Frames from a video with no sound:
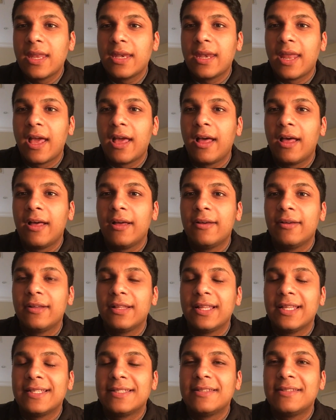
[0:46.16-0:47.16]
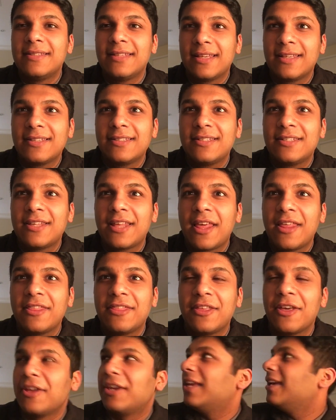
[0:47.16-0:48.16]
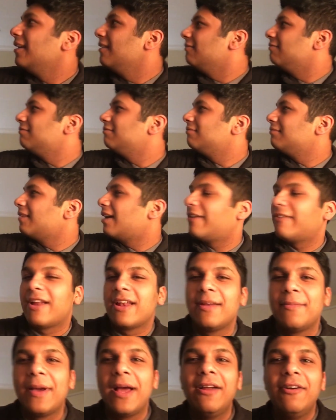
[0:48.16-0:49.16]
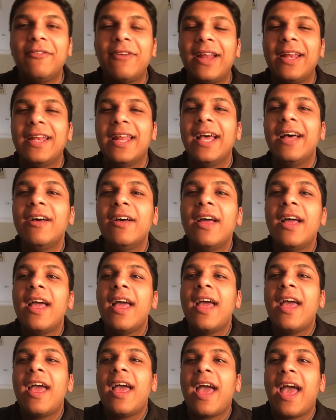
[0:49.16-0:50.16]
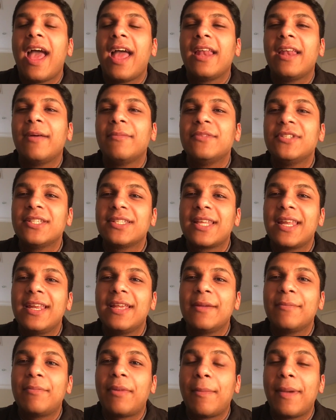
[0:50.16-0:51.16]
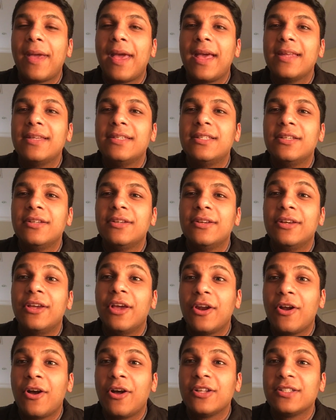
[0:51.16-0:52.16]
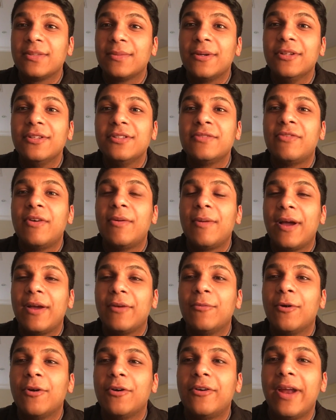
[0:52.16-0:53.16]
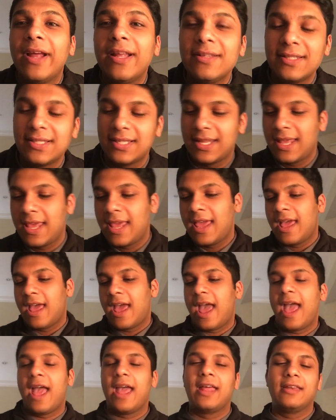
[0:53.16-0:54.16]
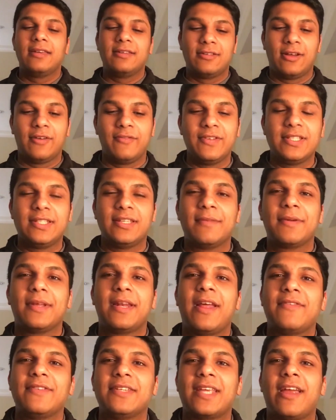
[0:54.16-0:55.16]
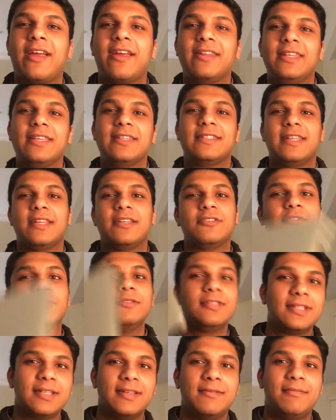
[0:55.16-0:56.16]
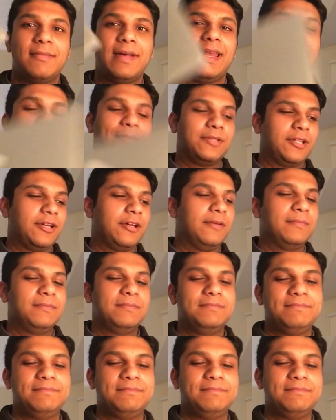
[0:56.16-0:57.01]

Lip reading: Now, it's 6:30 around about right now, and I'm just getting prepared to go to hospitals for my ward rounds. And obviously I'm going to have to carry the essentials, my laptop,